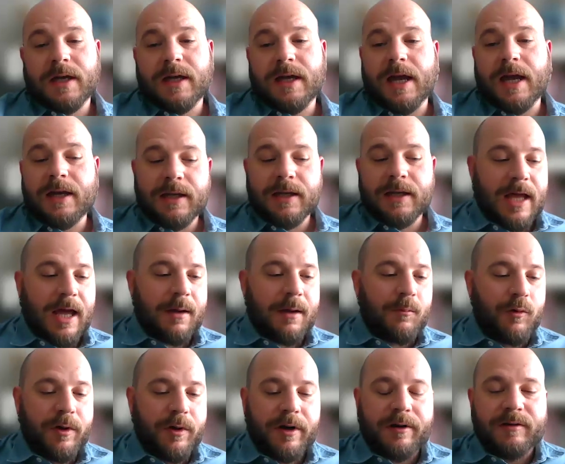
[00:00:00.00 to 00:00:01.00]
Anytime
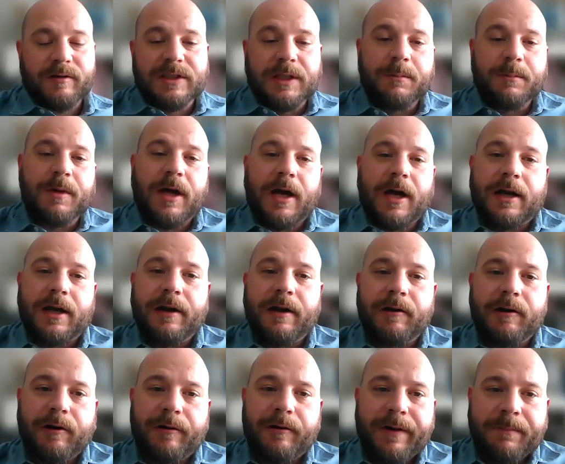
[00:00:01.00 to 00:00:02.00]
we receive an
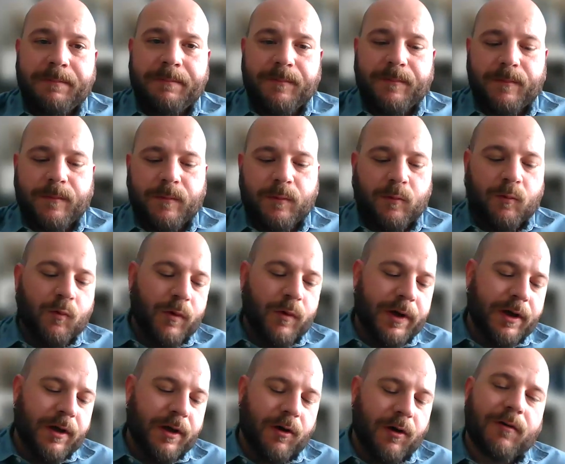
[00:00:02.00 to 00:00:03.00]
inquiry,
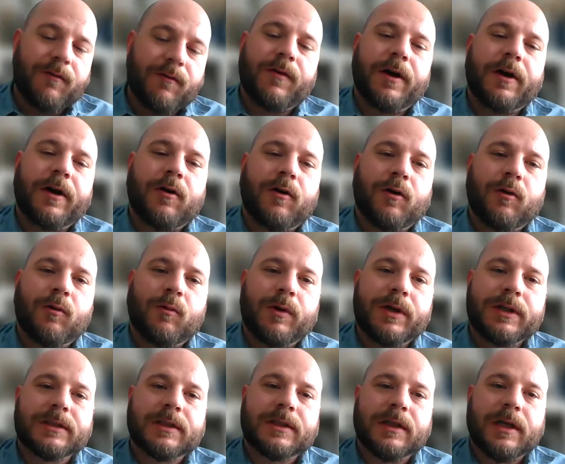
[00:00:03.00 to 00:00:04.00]
we offer
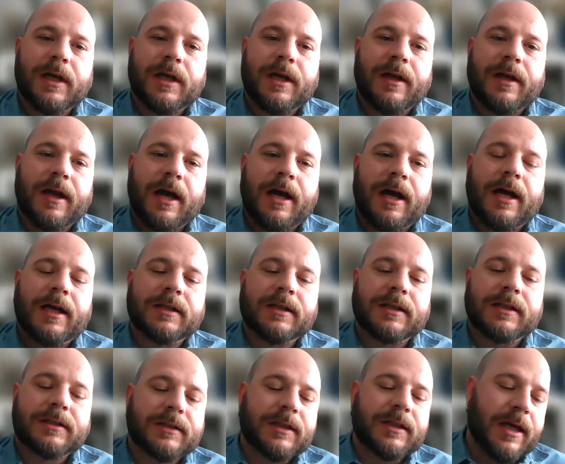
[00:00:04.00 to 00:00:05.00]
always a
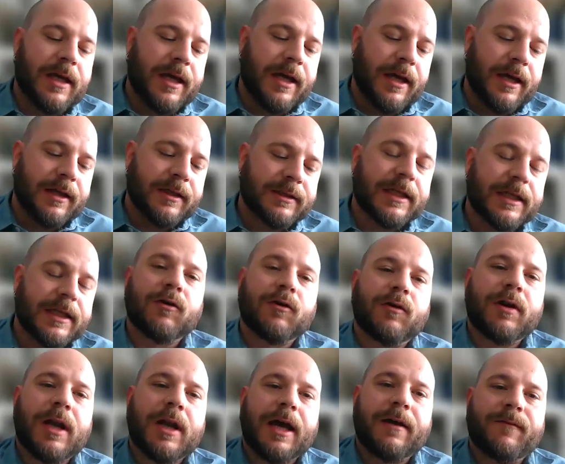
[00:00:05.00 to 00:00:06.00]

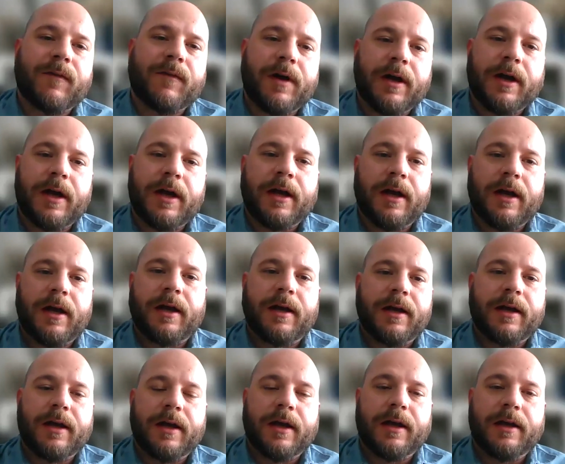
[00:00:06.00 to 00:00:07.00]
second life
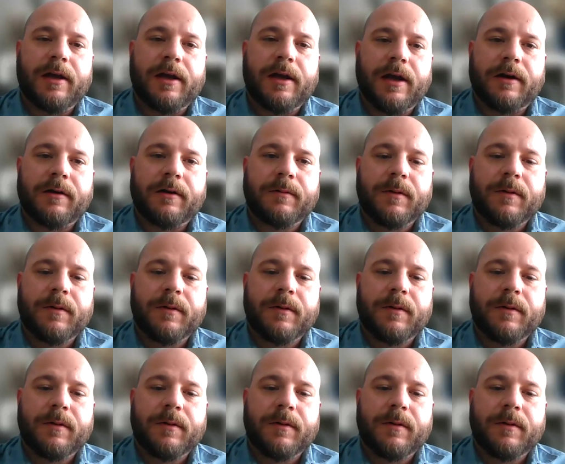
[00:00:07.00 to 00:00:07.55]
gear